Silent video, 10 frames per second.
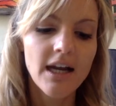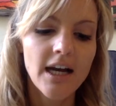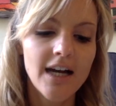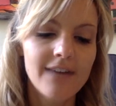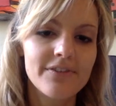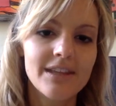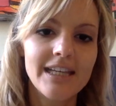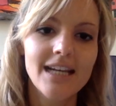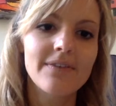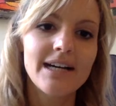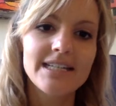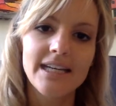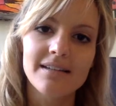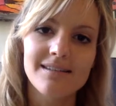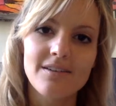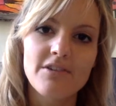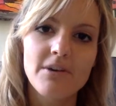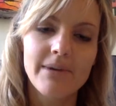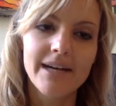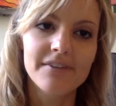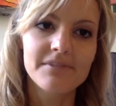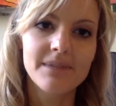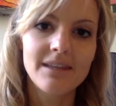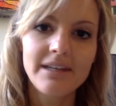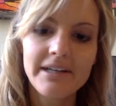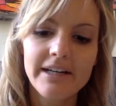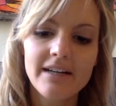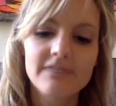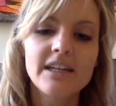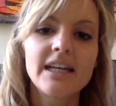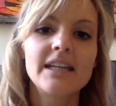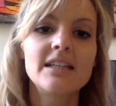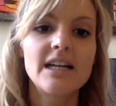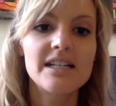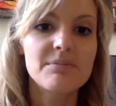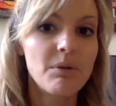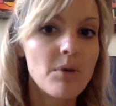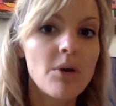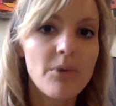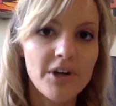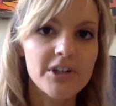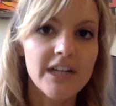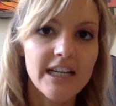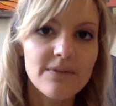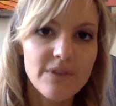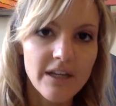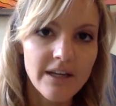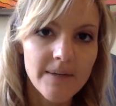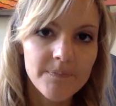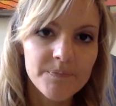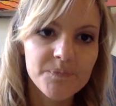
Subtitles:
of think of ideas that no one else would think of does promote more creative thinking.